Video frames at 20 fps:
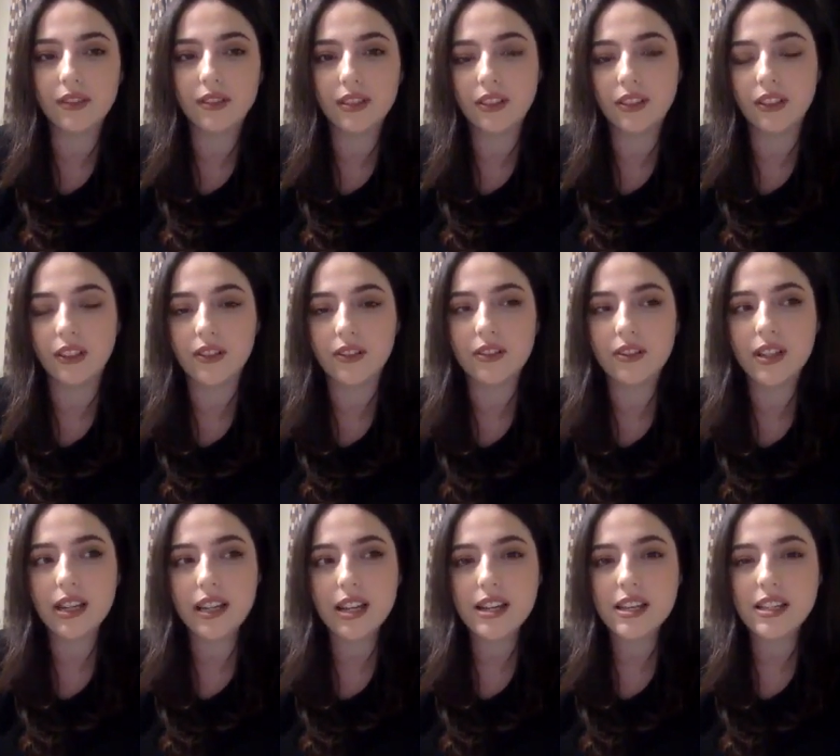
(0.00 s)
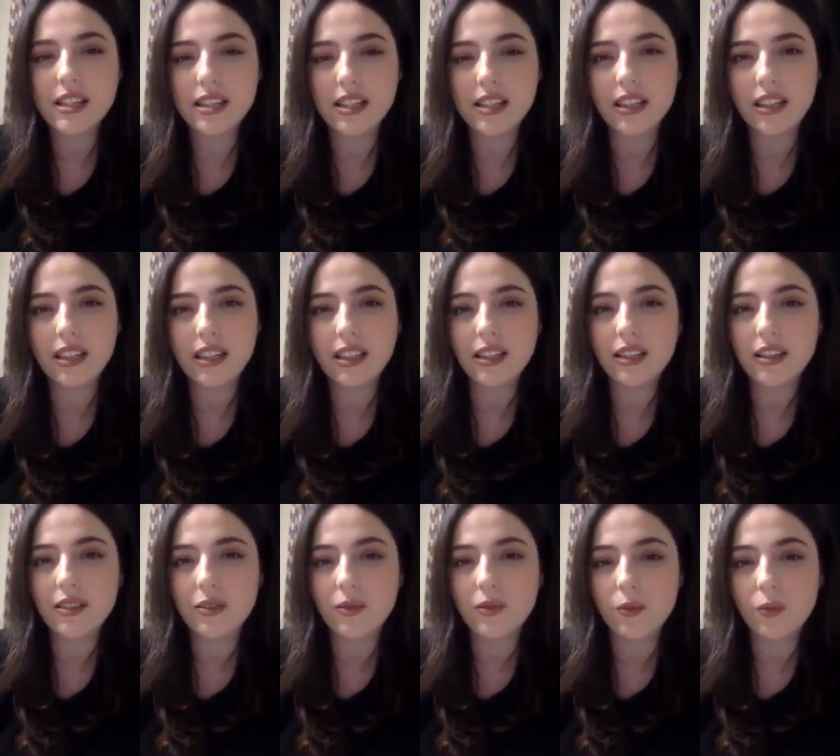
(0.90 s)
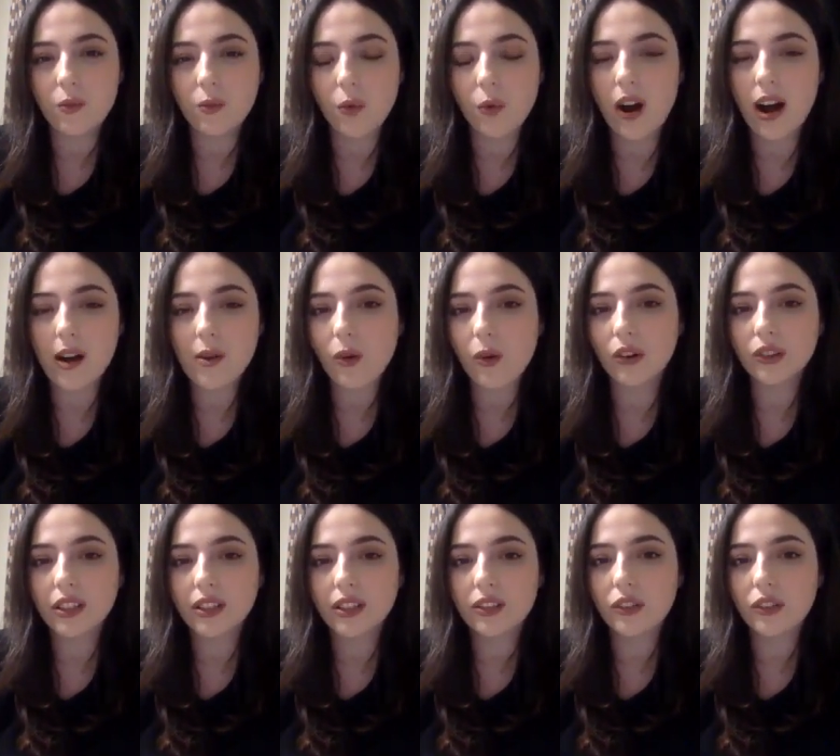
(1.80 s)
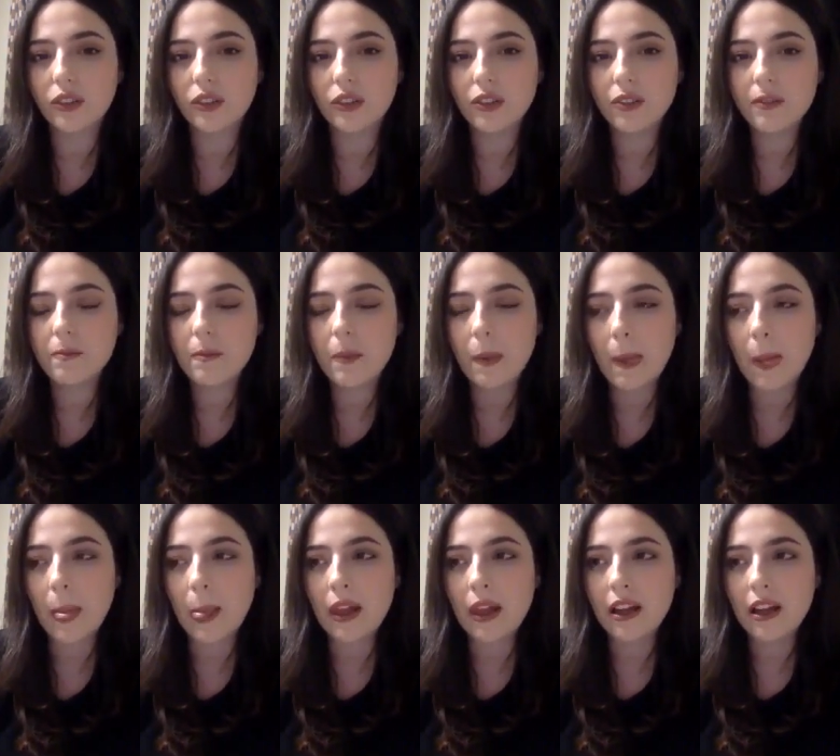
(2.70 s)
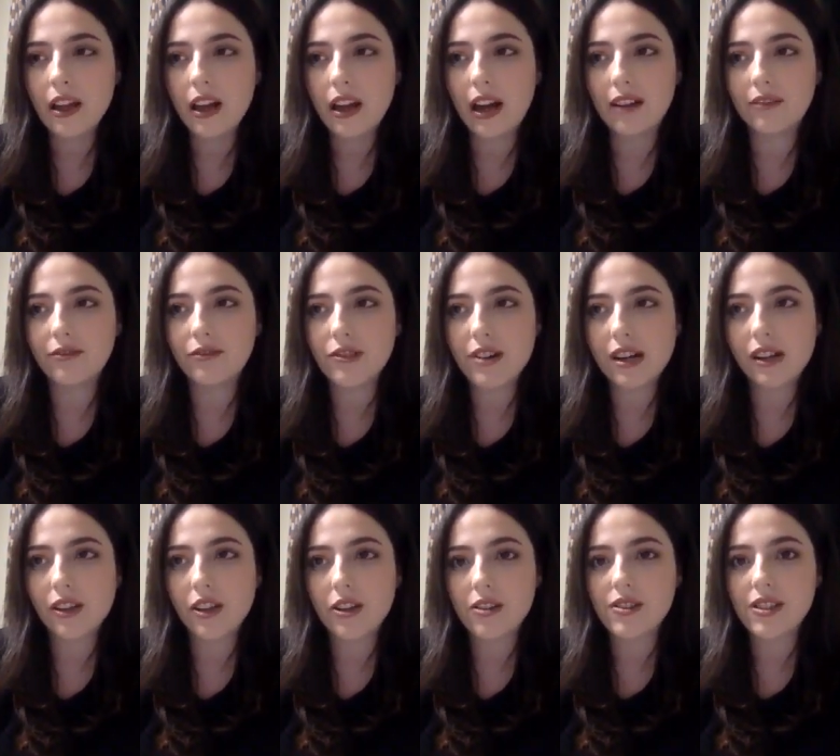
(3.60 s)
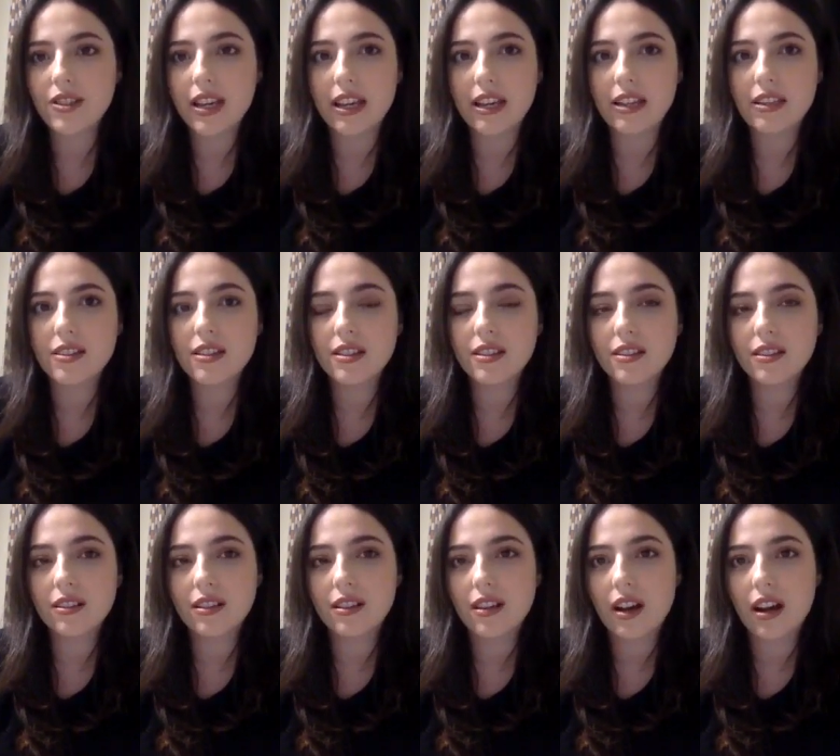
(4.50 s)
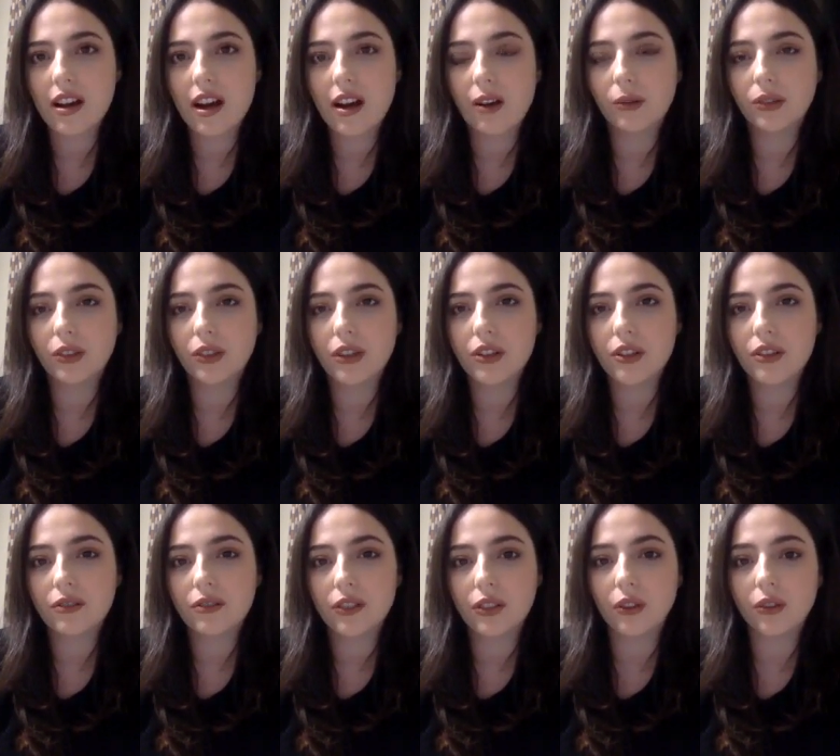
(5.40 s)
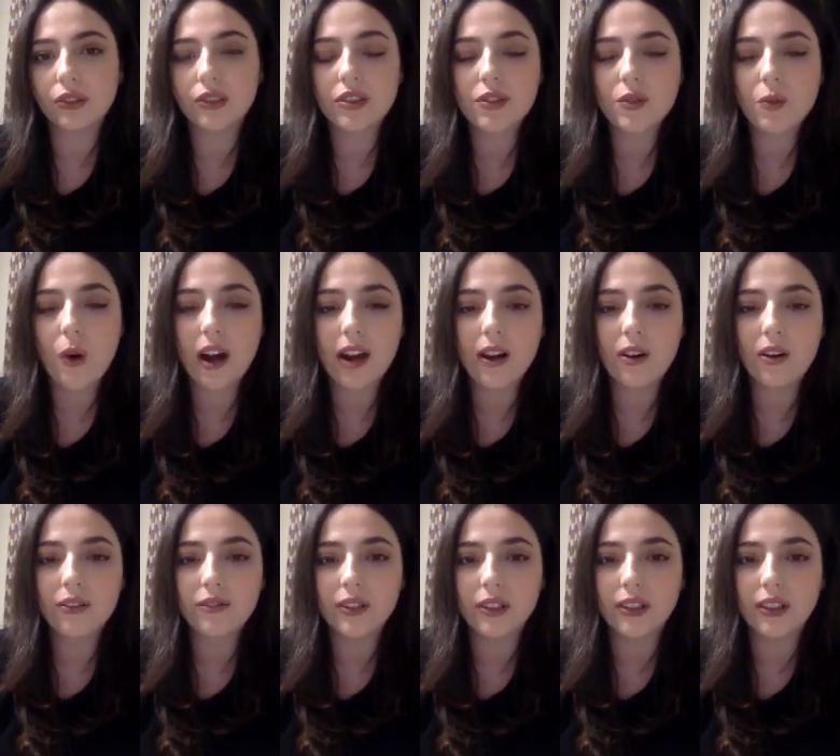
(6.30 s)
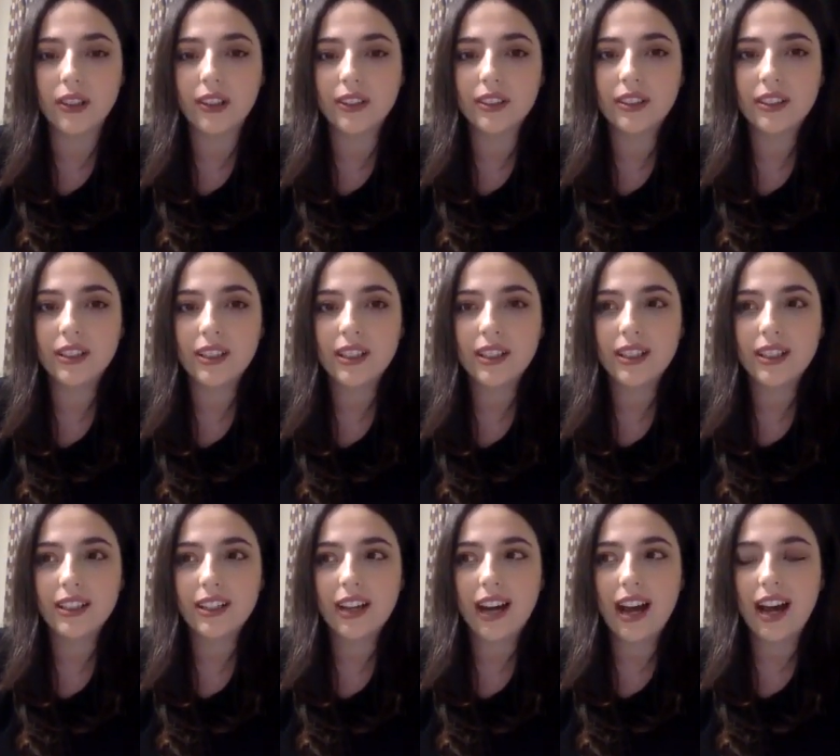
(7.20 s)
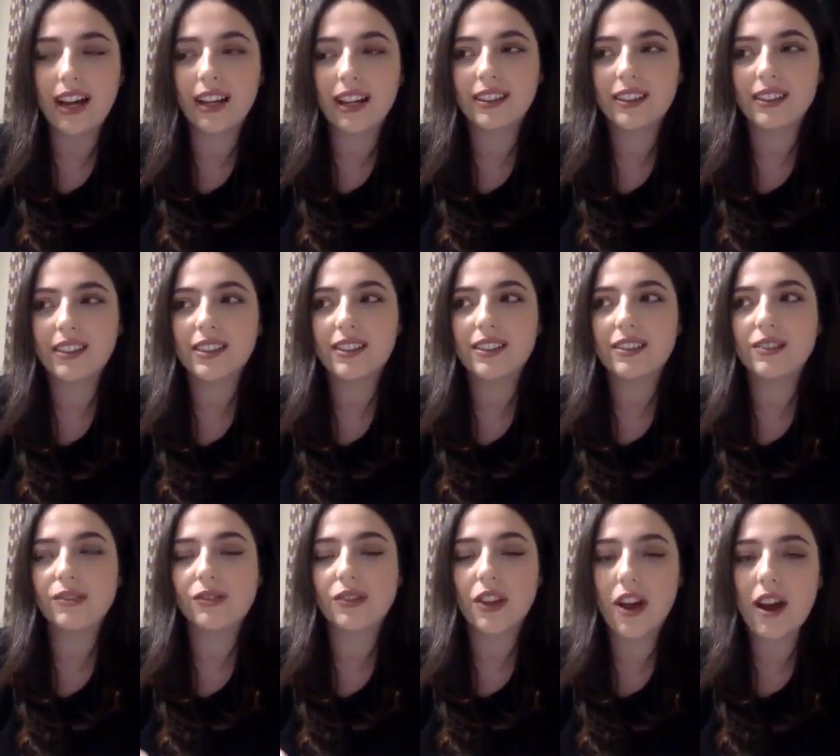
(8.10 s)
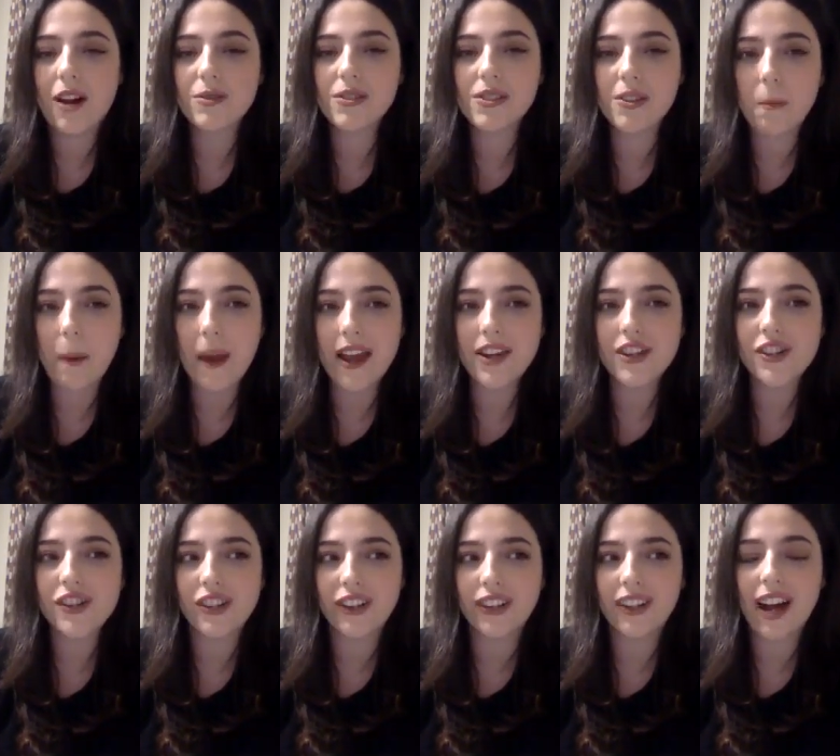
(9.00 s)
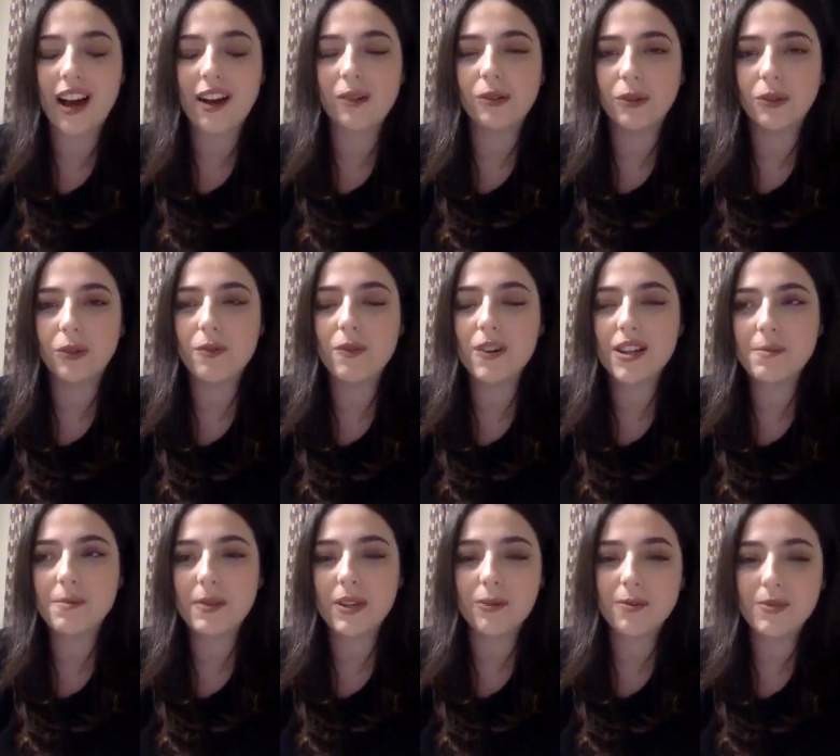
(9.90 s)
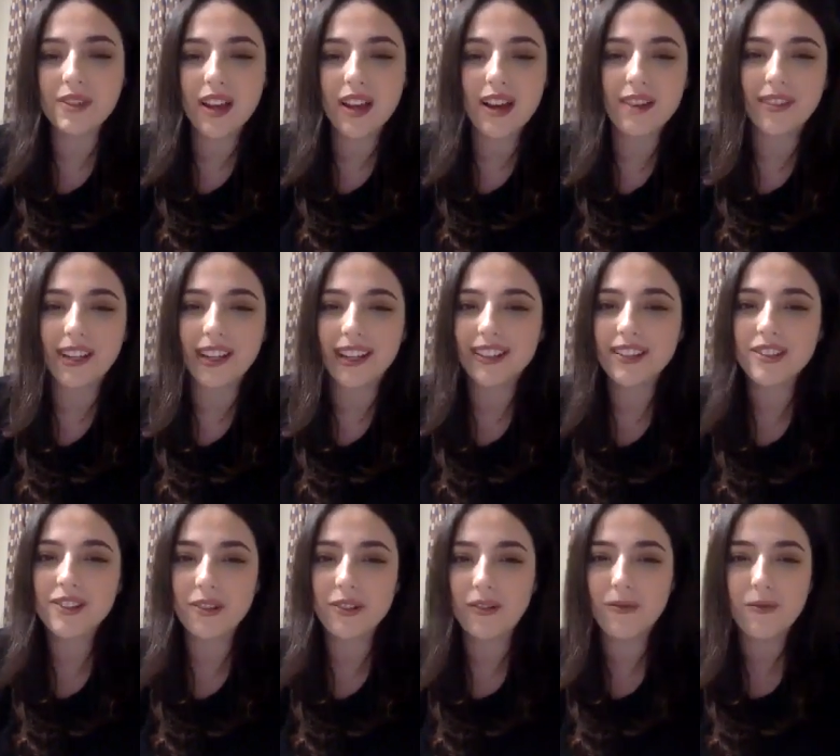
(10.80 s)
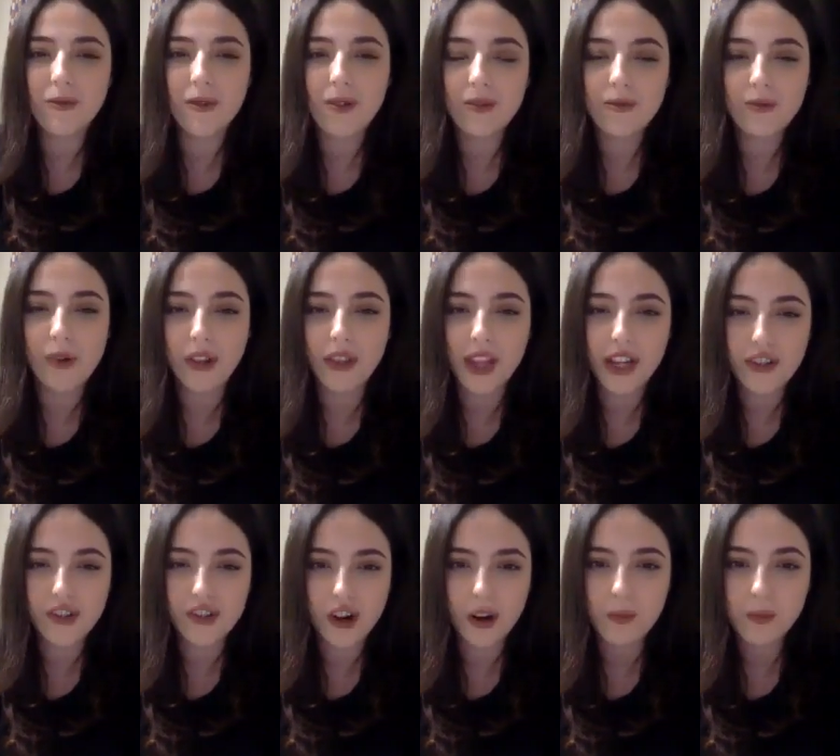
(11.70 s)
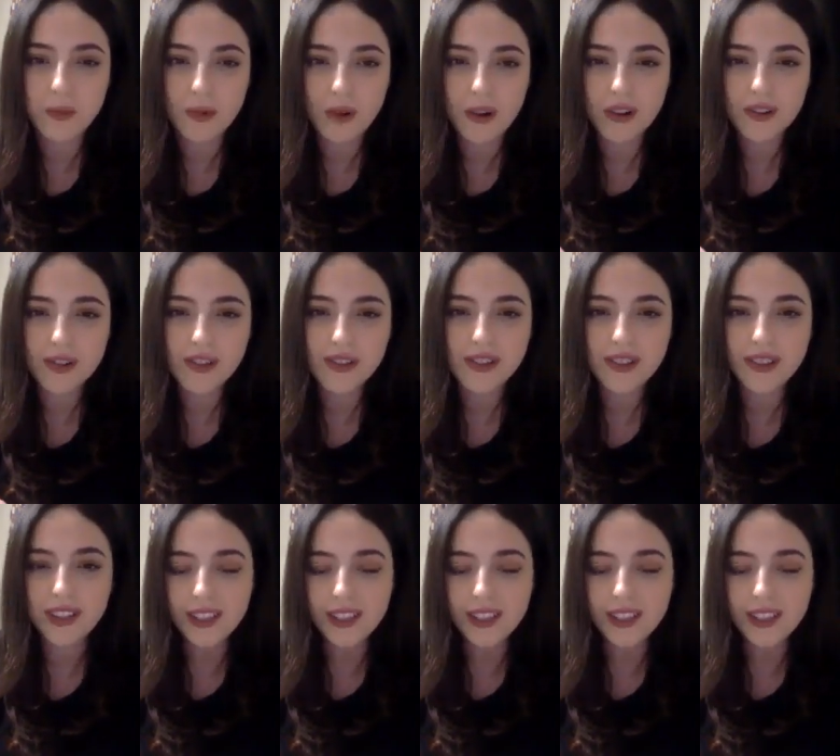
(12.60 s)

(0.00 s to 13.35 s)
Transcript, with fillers: you know, see what I wanted to do. And throughout those years, I would go to the doctors quite often. And although I was the patient, I would always be observing mm. sort of what their job was.